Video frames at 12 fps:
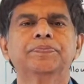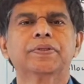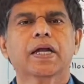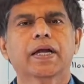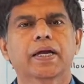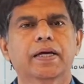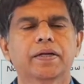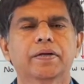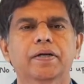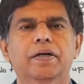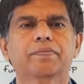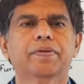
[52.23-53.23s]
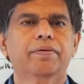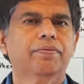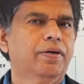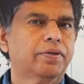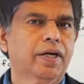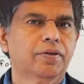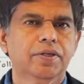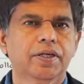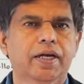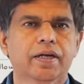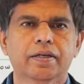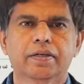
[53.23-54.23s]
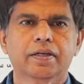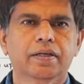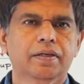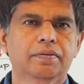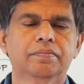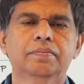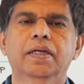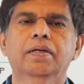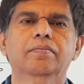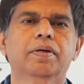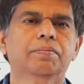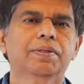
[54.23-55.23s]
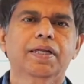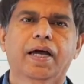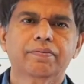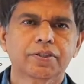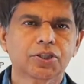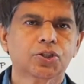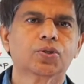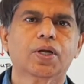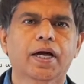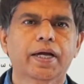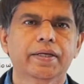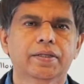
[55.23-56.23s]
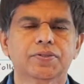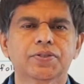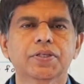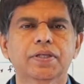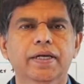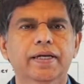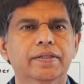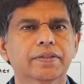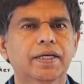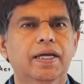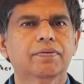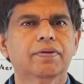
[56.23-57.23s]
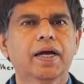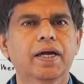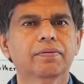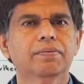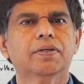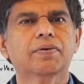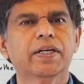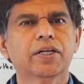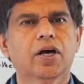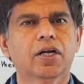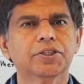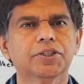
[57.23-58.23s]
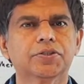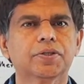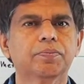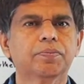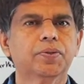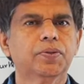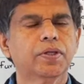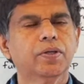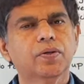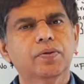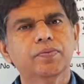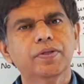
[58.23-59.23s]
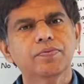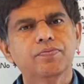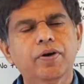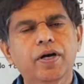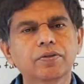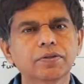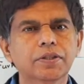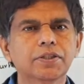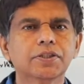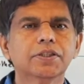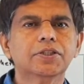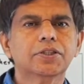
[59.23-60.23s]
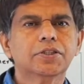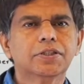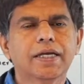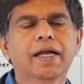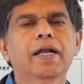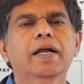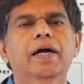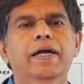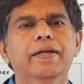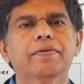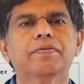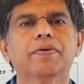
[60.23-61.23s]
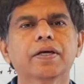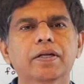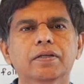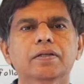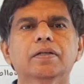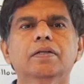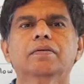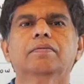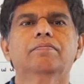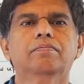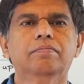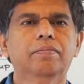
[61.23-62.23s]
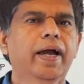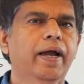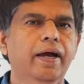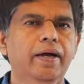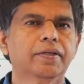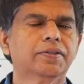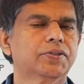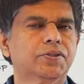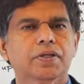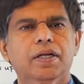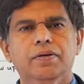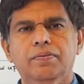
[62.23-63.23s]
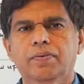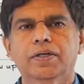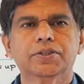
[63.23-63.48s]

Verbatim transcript: and uh, they found out you had uh, maybe diverticulitis at the same time, the radiologists report, oh, we found this in adrenal mass, one